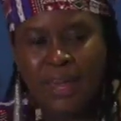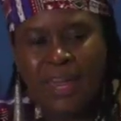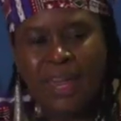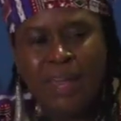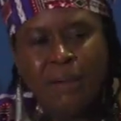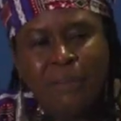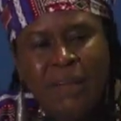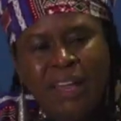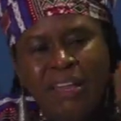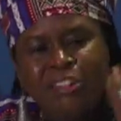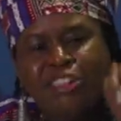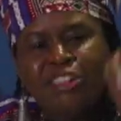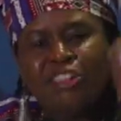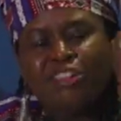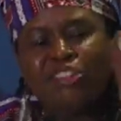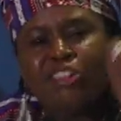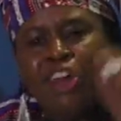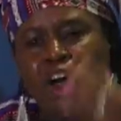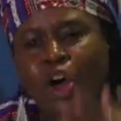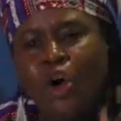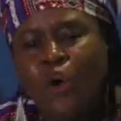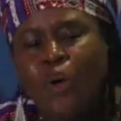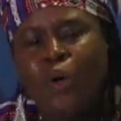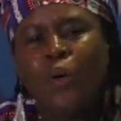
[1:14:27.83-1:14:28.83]
It is
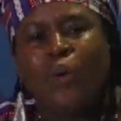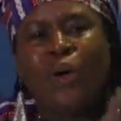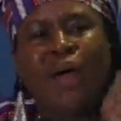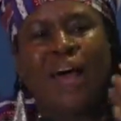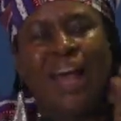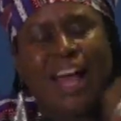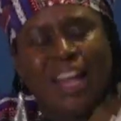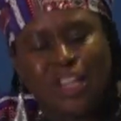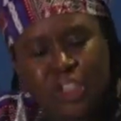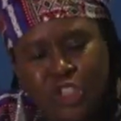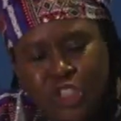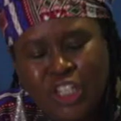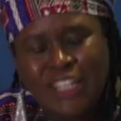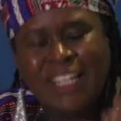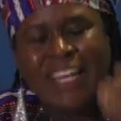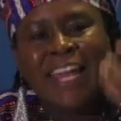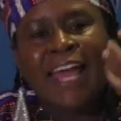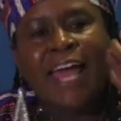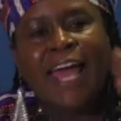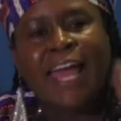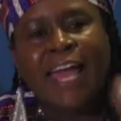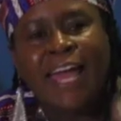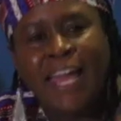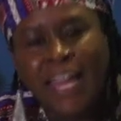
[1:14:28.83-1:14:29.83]
so
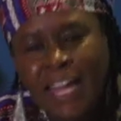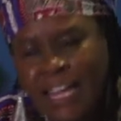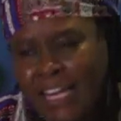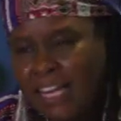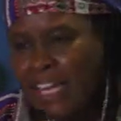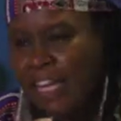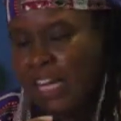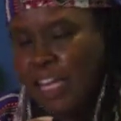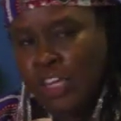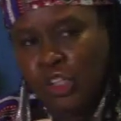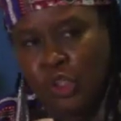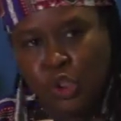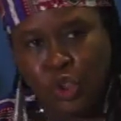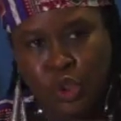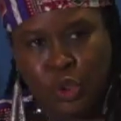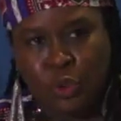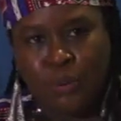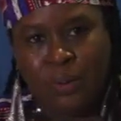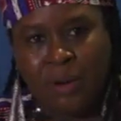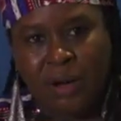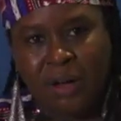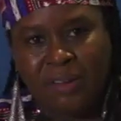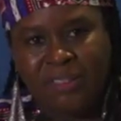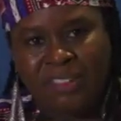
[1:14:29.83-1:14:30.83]
actually alien
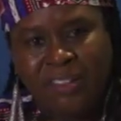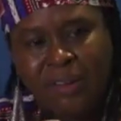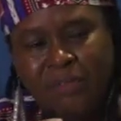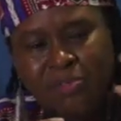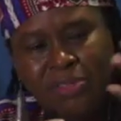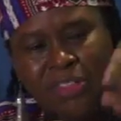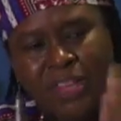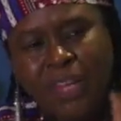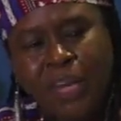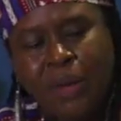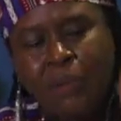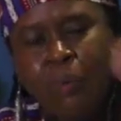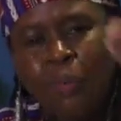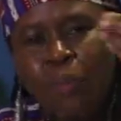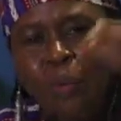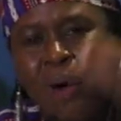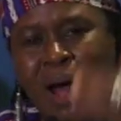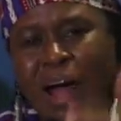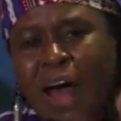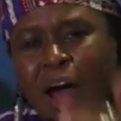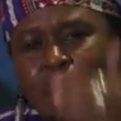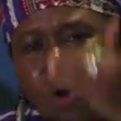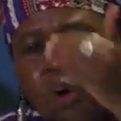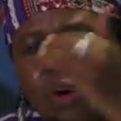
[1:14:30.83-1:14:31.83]
to us. I'm thinking,
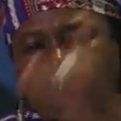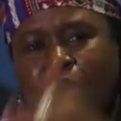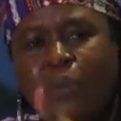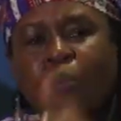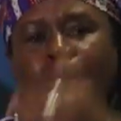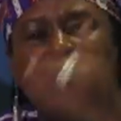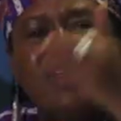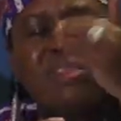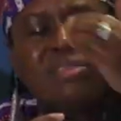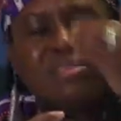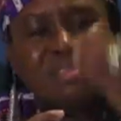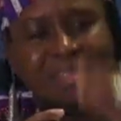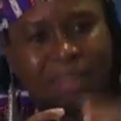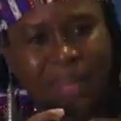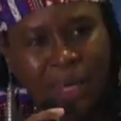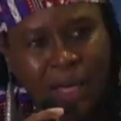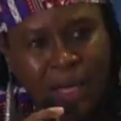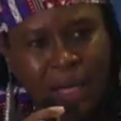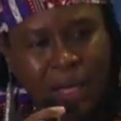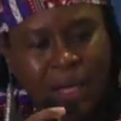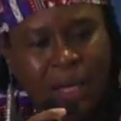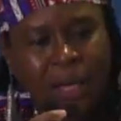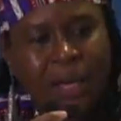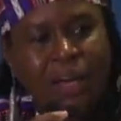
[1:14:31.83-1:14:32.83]
well, how can we
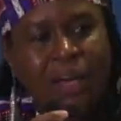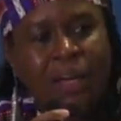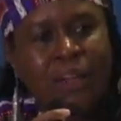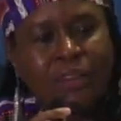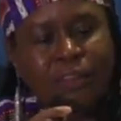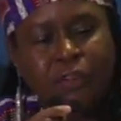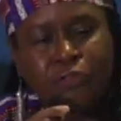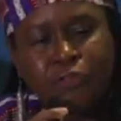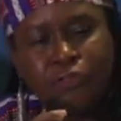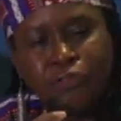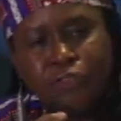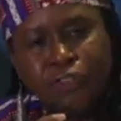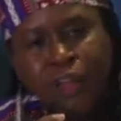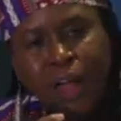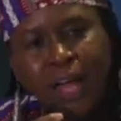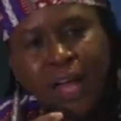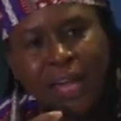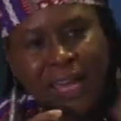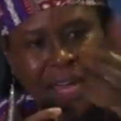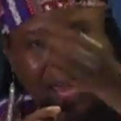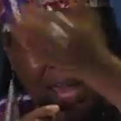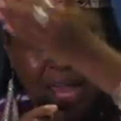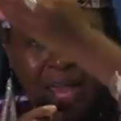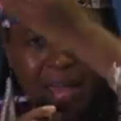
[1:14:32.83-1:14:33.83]
think that
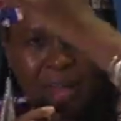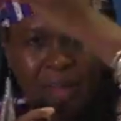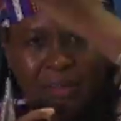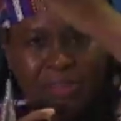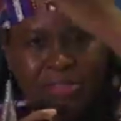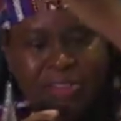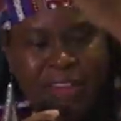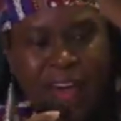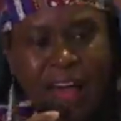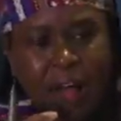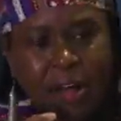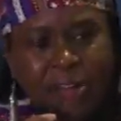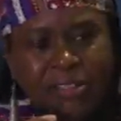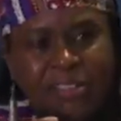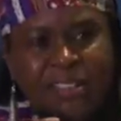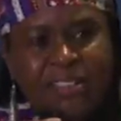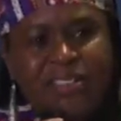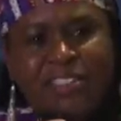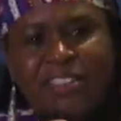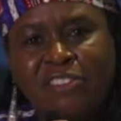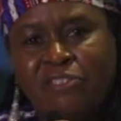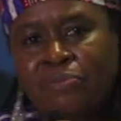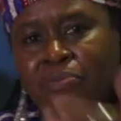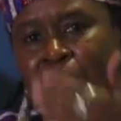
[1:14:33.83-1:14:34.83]
flying
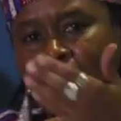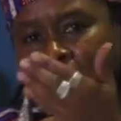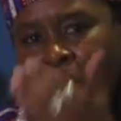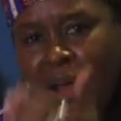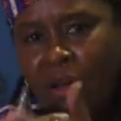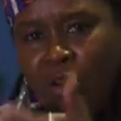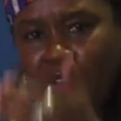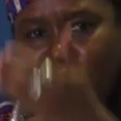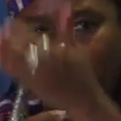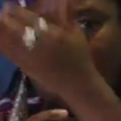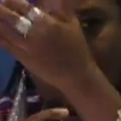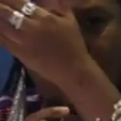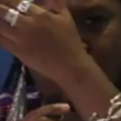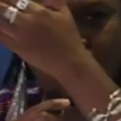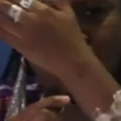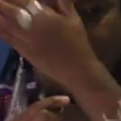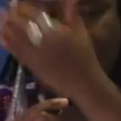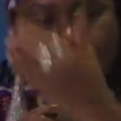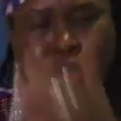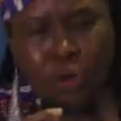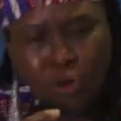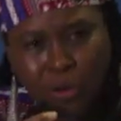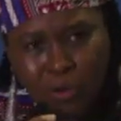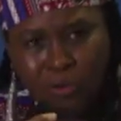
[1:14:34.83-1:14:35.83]
thousands of miles to
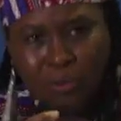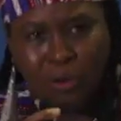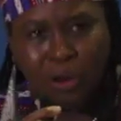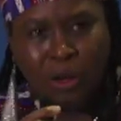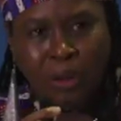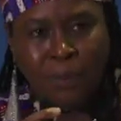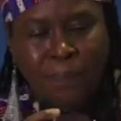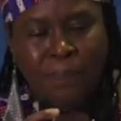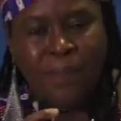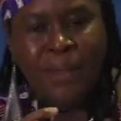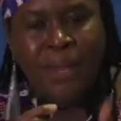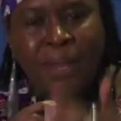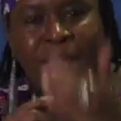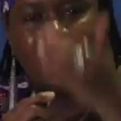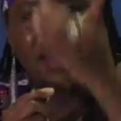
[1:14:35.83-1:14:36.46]
Europe